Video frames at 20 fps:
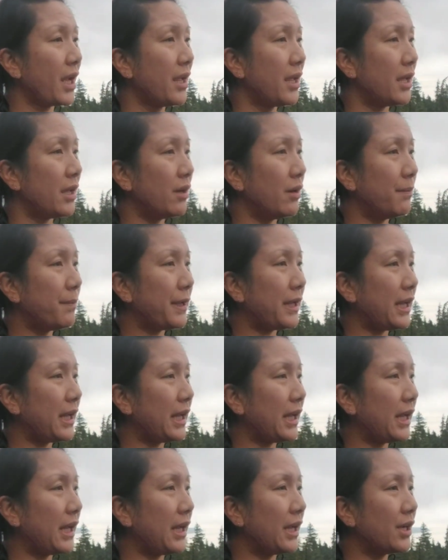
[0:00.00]
it'll
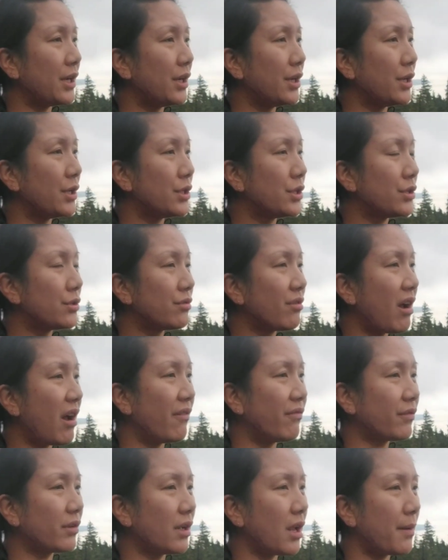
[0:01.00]
be
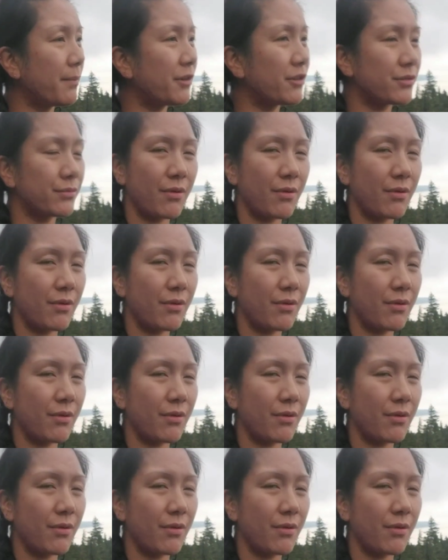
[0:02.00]
12 kilometers